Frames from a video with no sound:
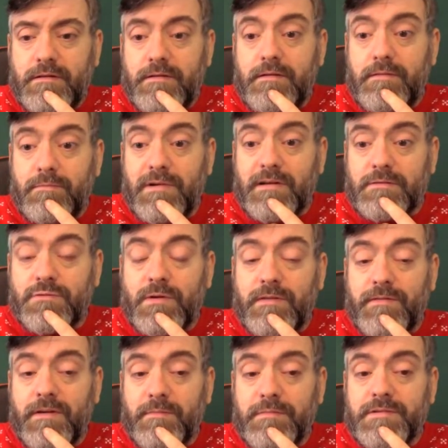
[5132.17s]
Well,
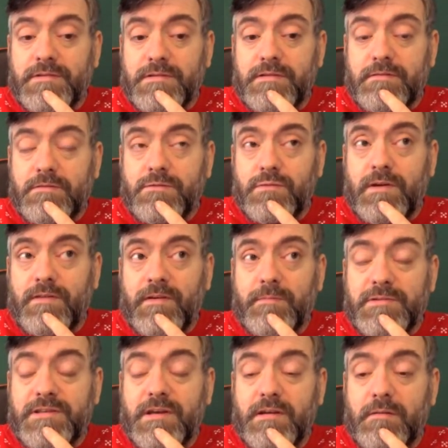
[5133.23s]

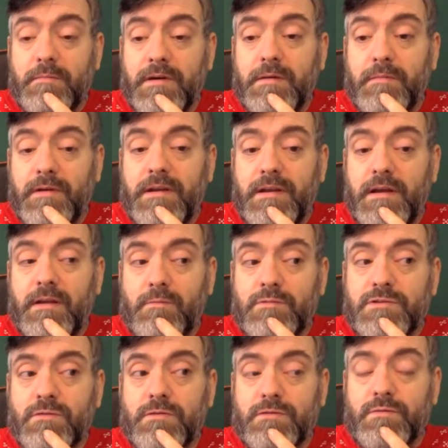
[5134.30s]
25% of my money in was
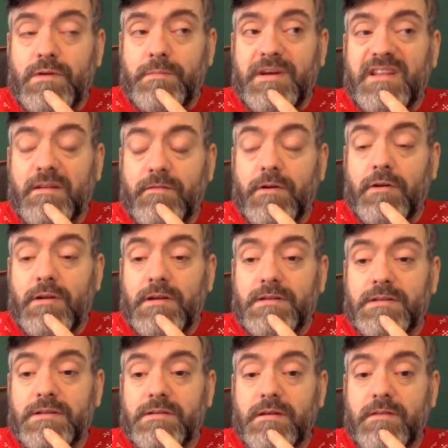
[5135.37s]
going to eBay at the very
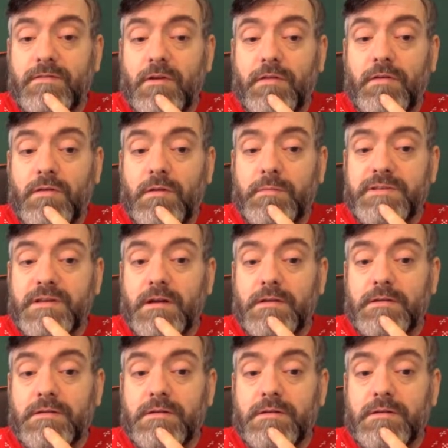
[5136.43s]
least, if not 30%.